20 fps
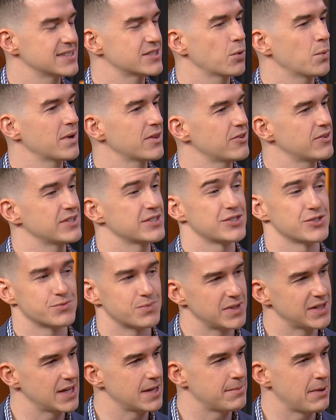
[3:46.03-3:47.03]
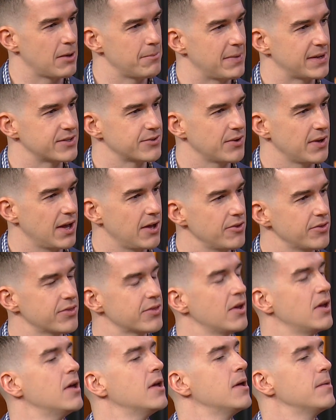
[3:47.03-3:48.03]
as to whether this is really about mental health
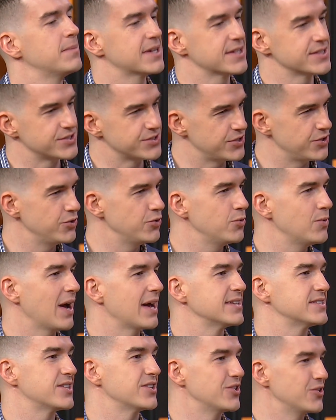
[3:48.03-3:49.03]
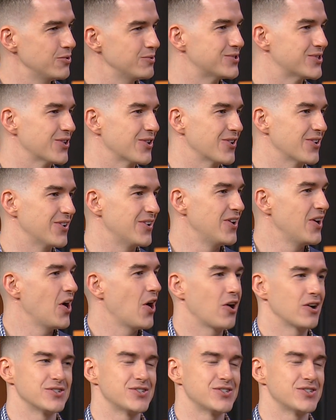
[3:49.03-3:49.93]
because you as the the user mm.